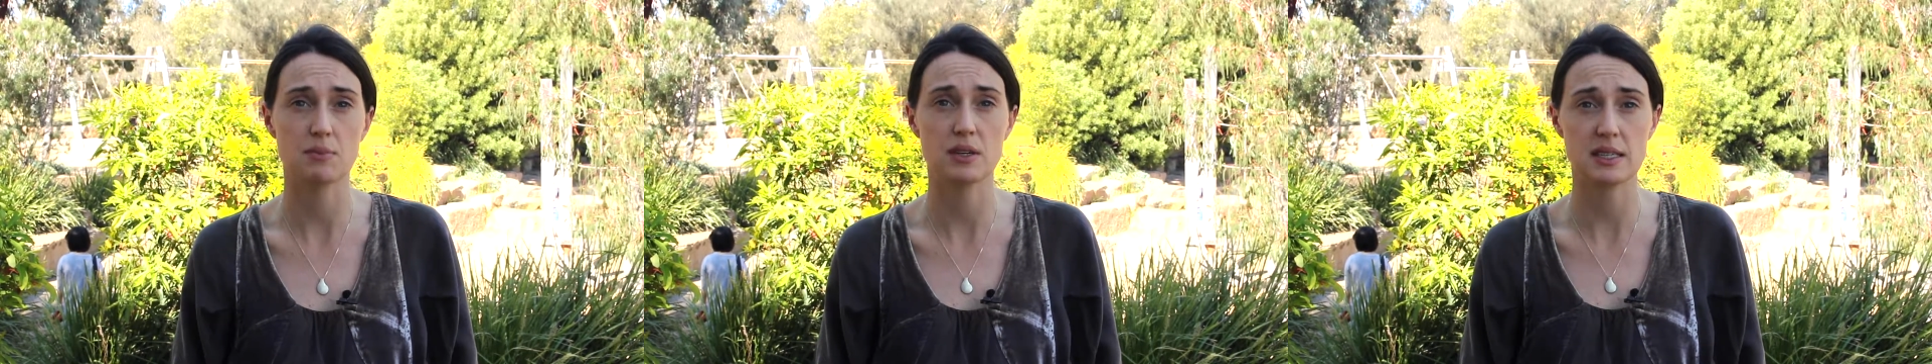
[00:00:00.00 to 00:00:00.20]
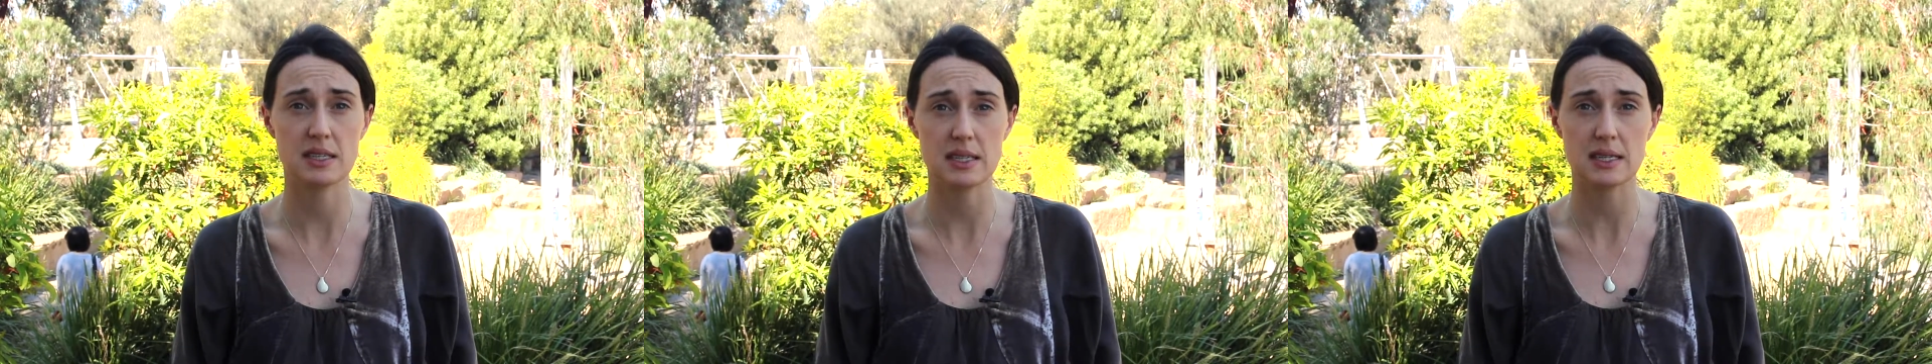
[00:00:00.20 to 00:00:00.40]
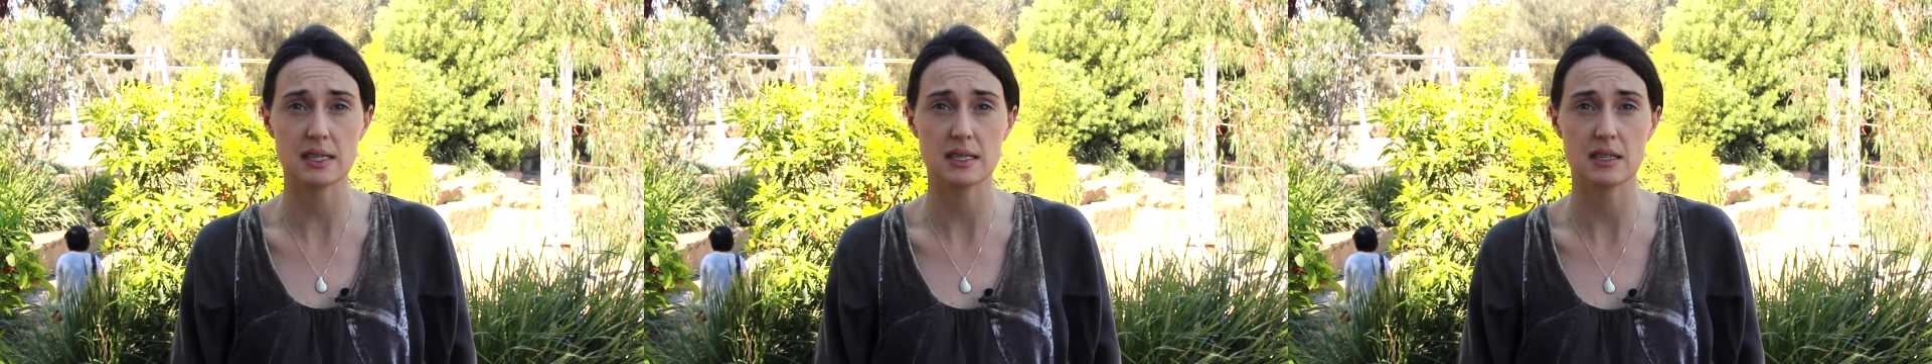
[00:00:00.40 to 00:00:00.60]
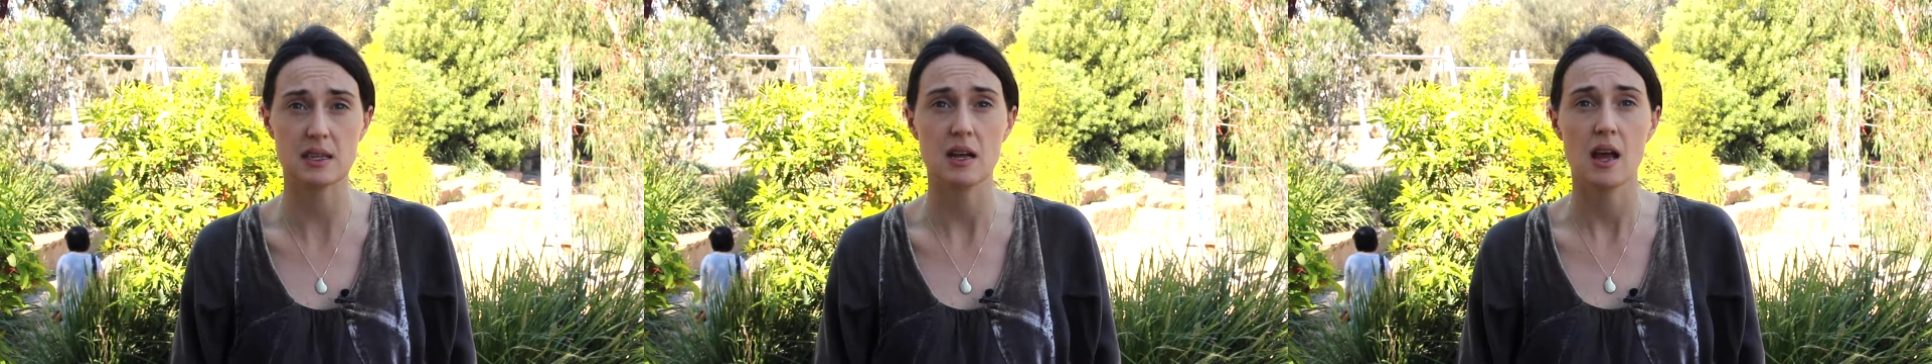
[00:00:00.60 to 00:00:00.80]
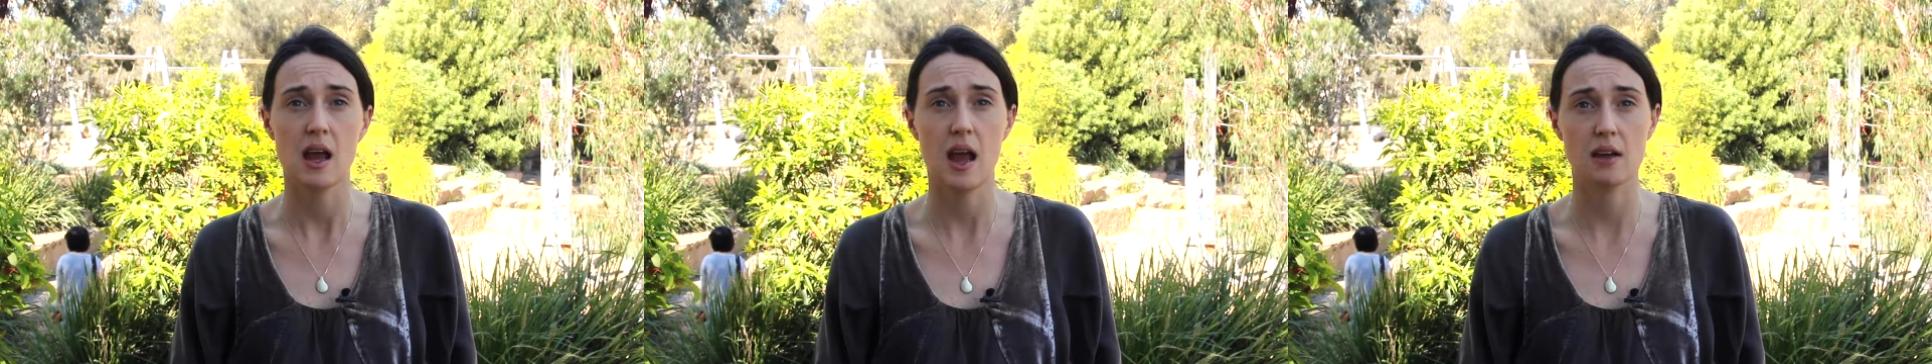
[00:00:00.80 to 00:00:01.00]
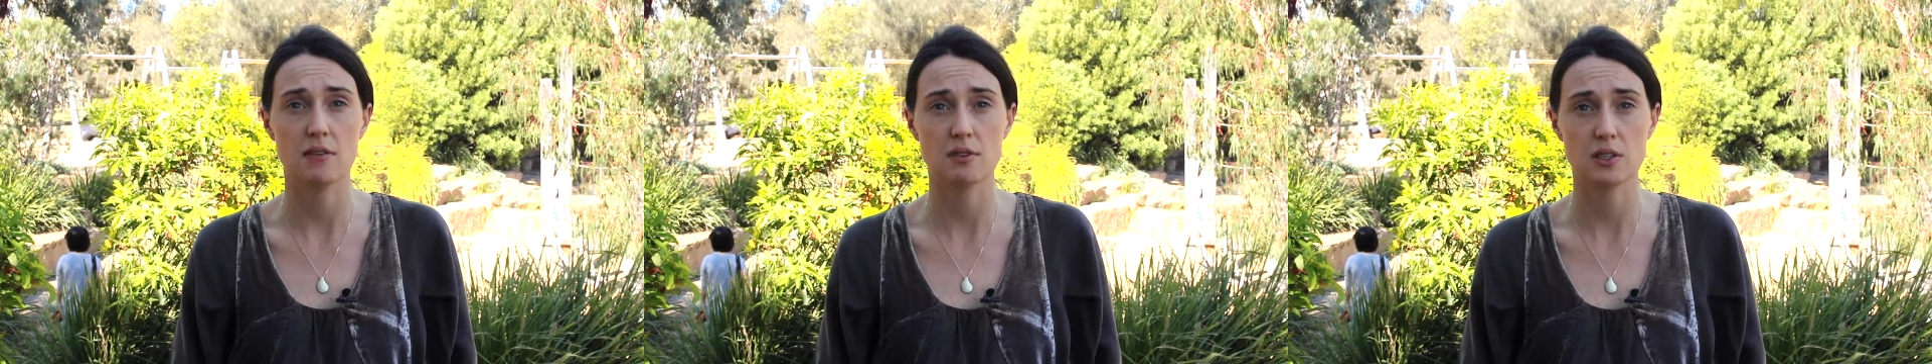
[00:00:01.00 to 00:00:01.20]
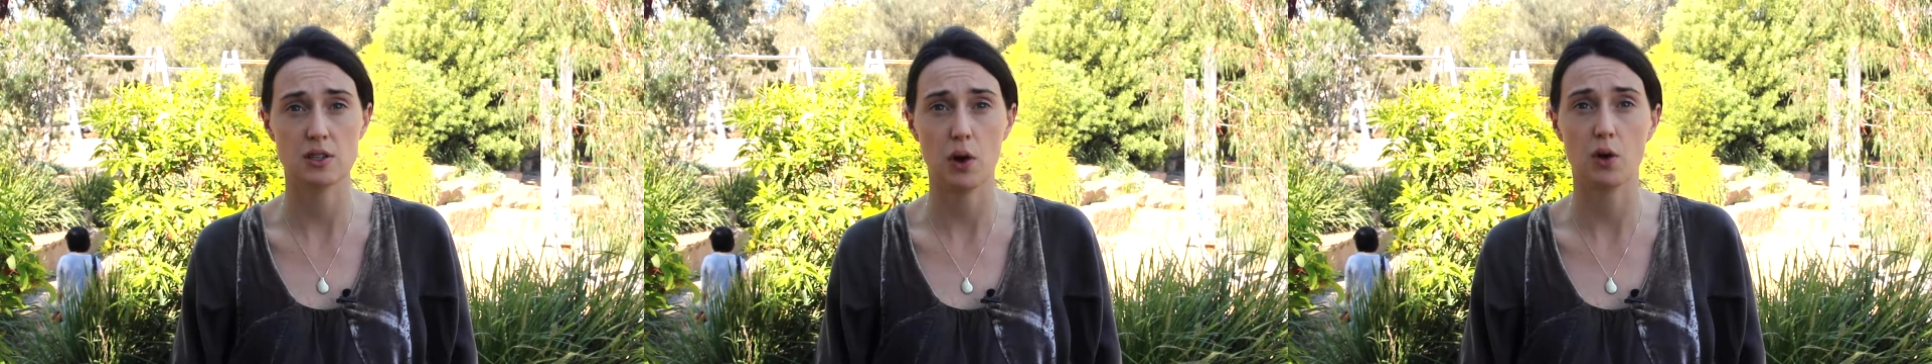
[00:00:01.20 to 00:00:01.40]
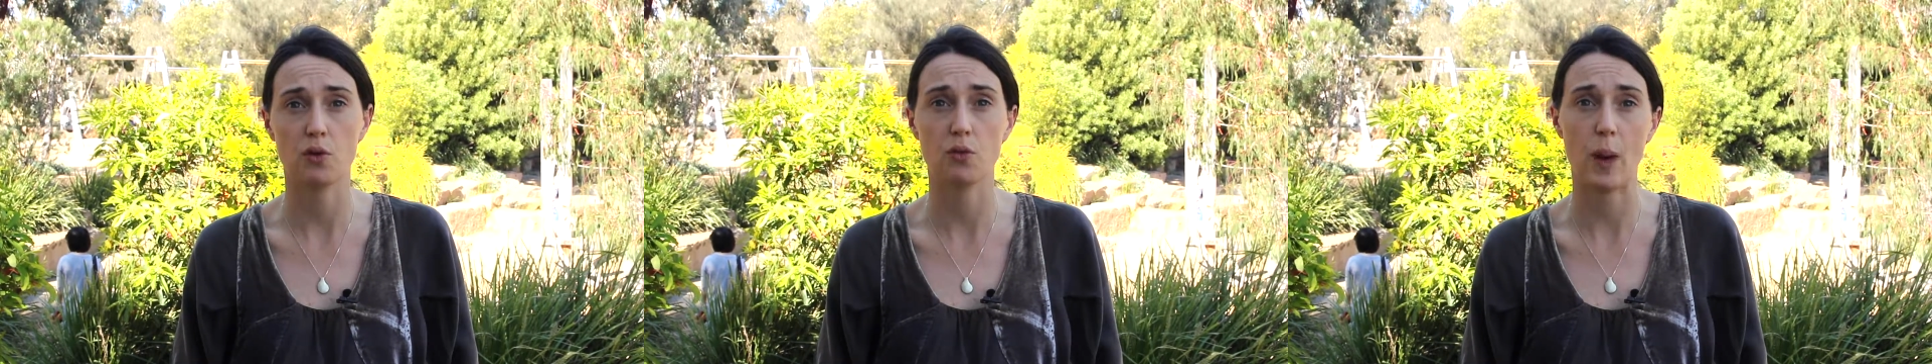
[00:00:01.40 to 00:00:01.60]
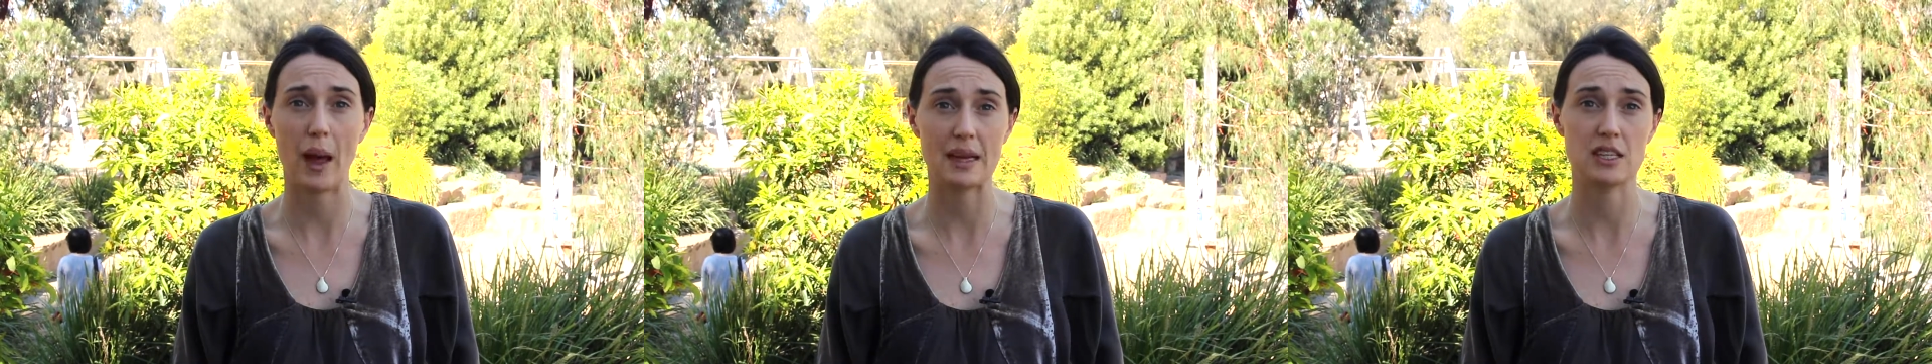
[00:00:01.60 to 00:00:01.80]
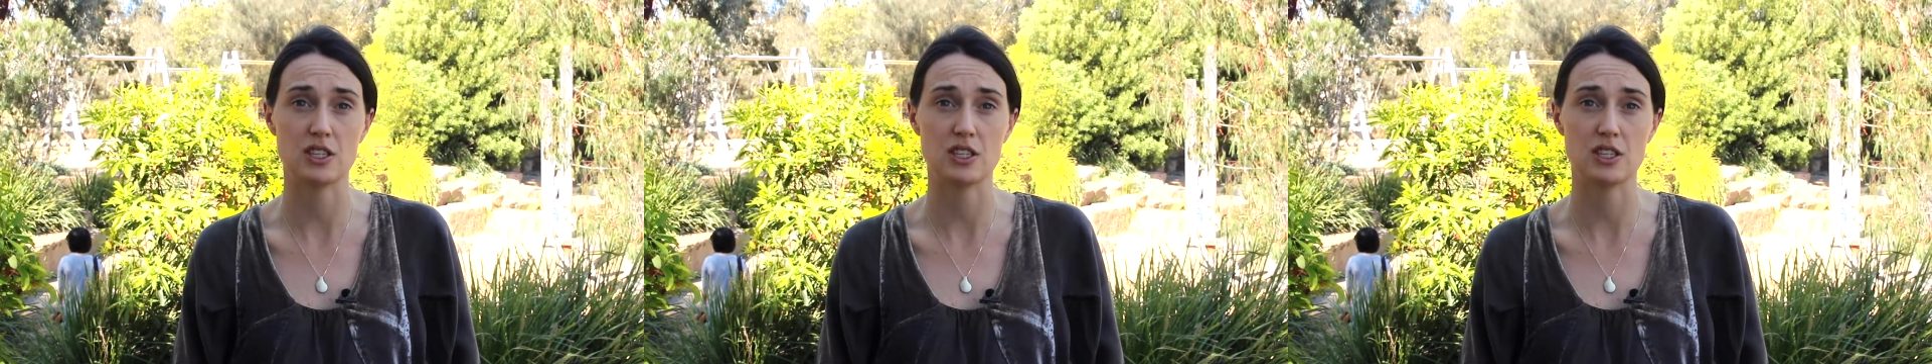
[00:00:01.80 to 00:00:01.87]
predict and resolve weight